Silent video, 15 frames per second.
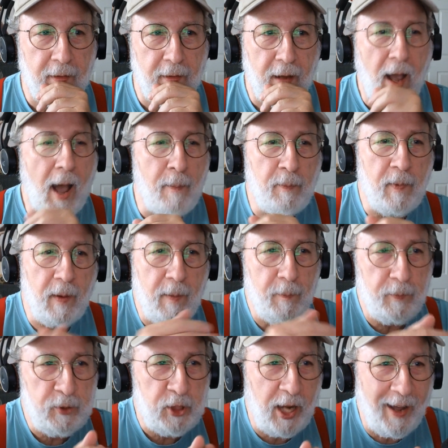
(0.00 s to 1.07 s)
I'm
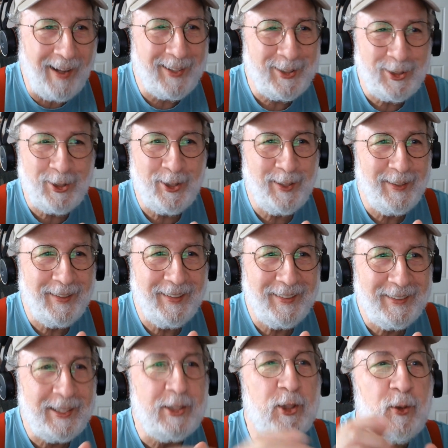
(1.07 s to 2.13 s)
Josh.
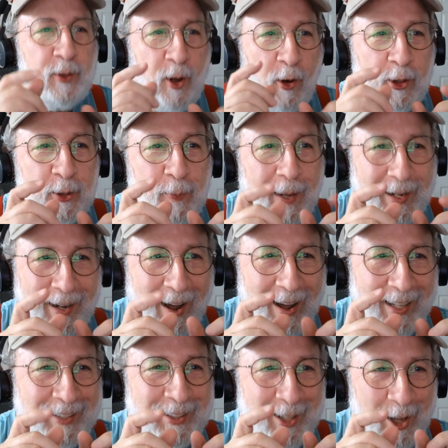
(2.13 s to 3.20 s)
Did you notice my
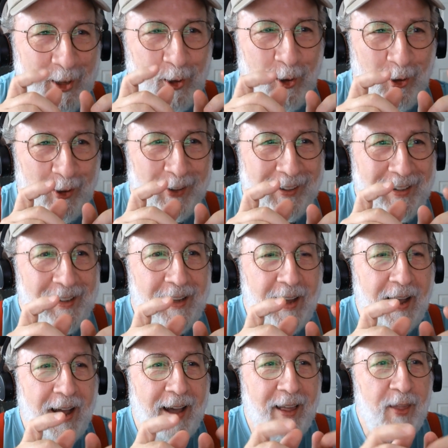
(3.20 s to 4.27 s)
eyes got all?
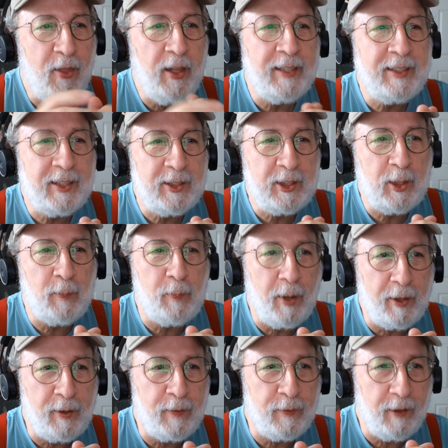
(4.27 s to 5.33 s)
This is the
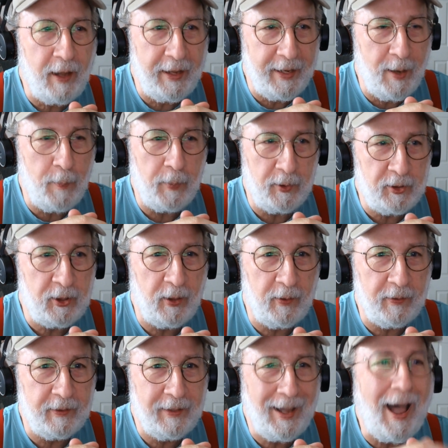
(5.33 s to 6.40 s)
butterfly
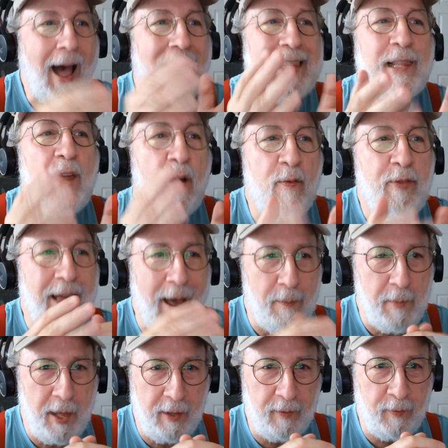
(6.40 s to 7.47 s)
episode. I love that
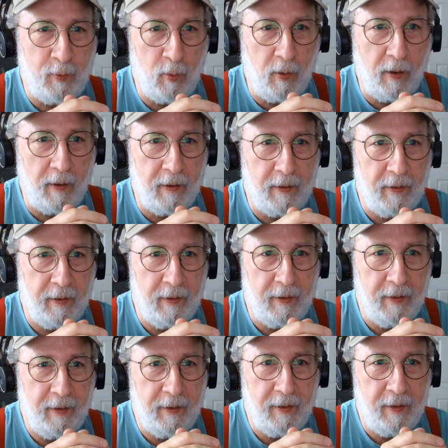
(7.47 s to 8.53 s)
metaphor.
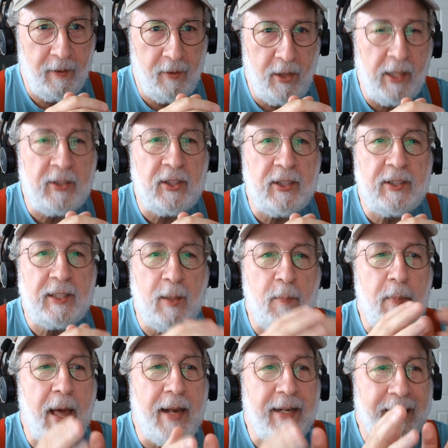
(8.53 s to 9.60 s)
This is the
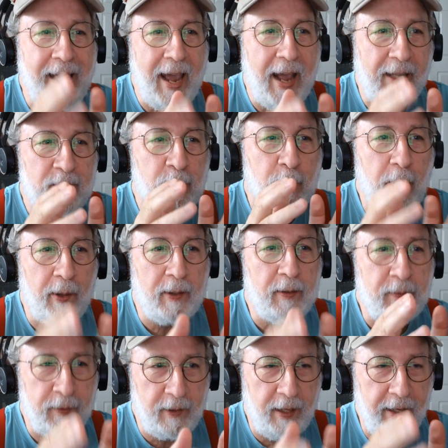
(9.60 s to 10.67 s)
Metacast
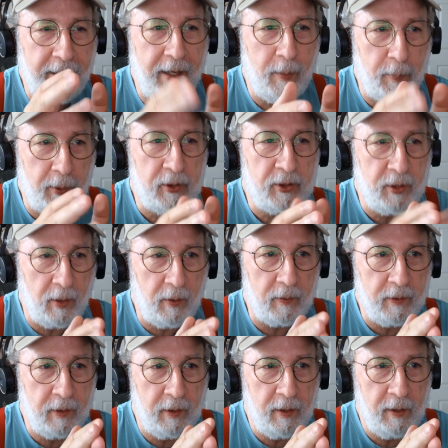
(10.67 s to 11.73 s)
butterfly
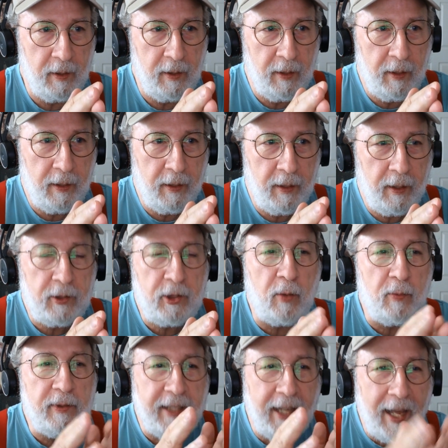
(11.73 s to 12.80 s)
episode. So
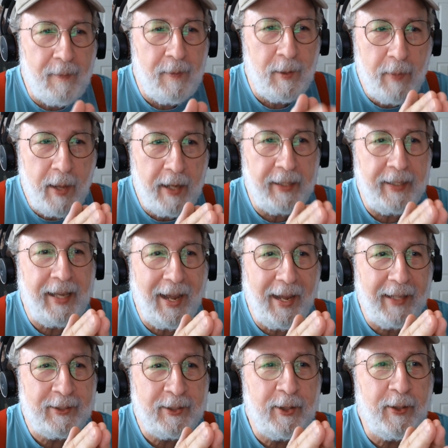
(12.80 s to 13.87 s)
damn it,
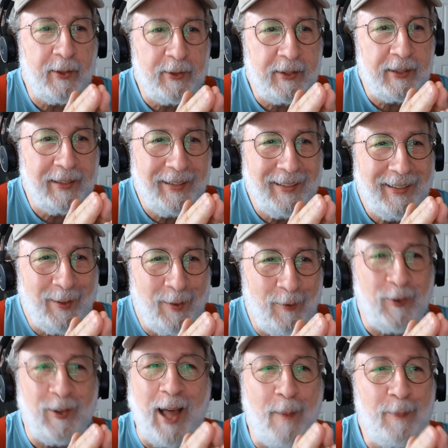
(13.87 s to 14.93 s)
Metacasters,
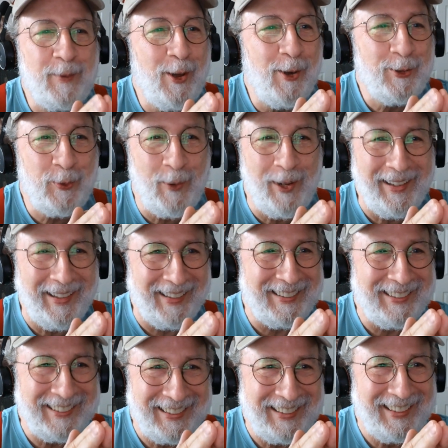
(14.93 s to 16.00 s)
flap those wings.